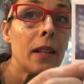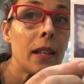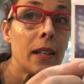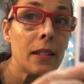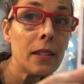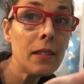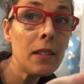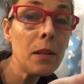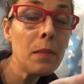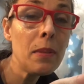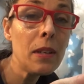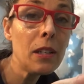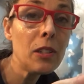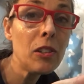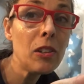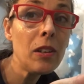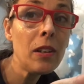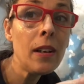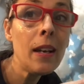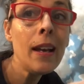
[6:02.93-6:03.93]
instant
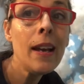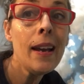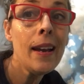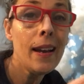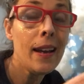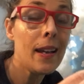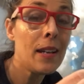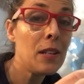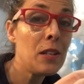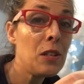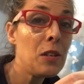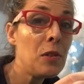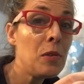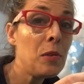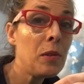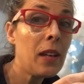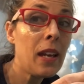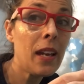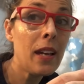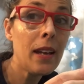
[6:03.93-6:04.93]
picture and you
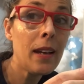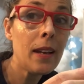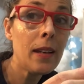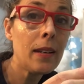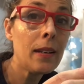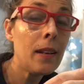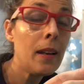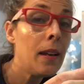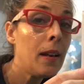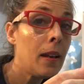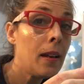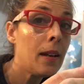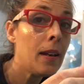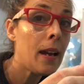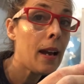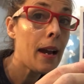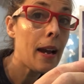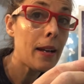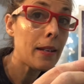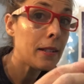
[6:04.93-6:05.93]
can
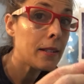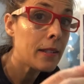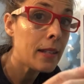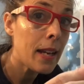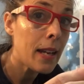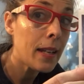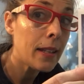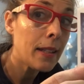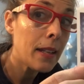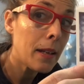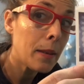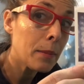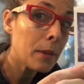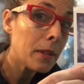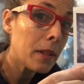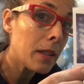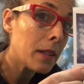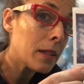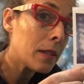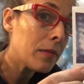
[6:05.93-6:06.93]
hashtag Camera
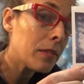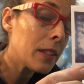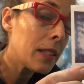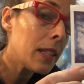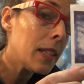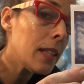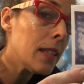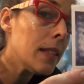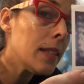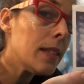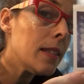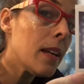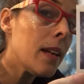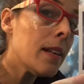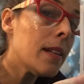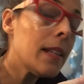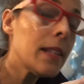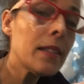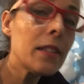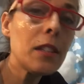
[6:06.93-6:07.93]
Class for Kids on
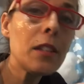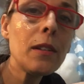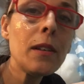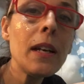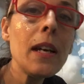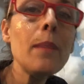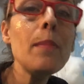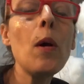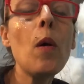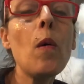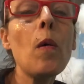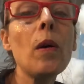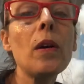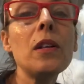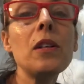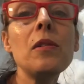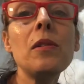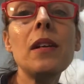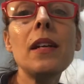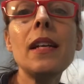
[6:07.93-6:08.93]
Instagram, or
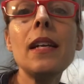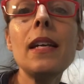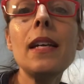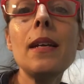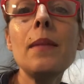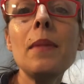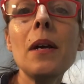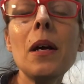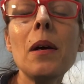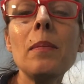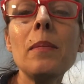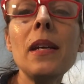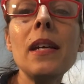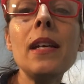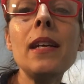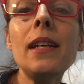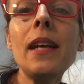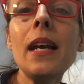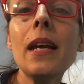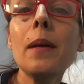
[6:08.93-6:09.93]
you can email me
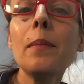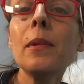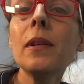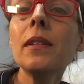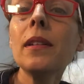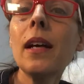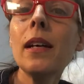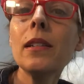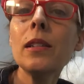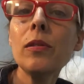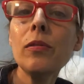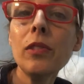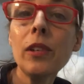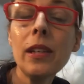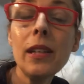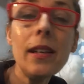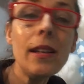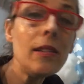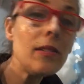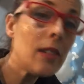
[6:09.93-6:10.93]

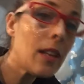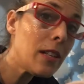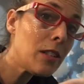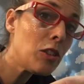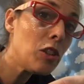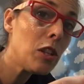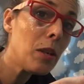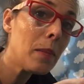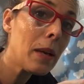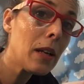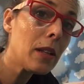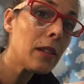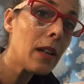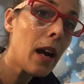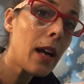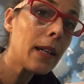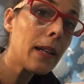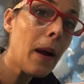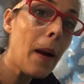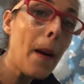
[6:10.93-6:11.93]

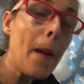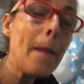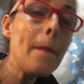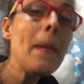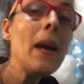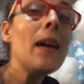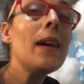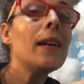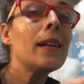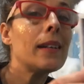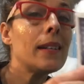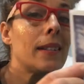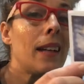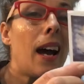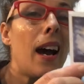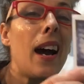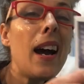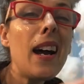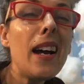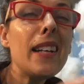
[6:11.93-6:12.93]
cameraclassforkids@gmail.com, because
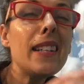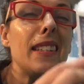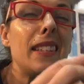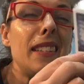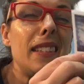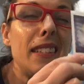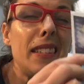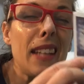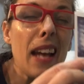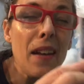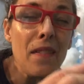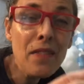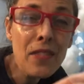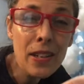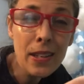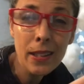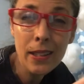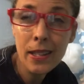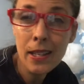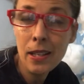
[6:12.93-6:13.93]
I
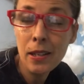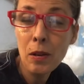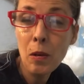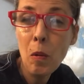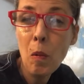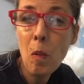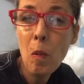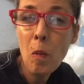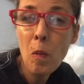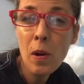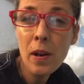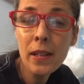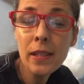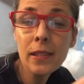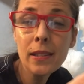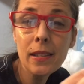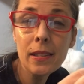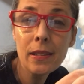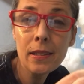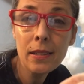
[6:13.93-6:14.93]
definitely want
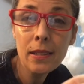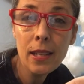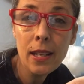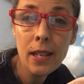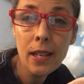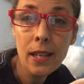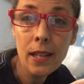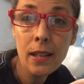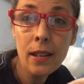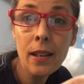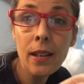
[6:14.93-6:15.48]
to see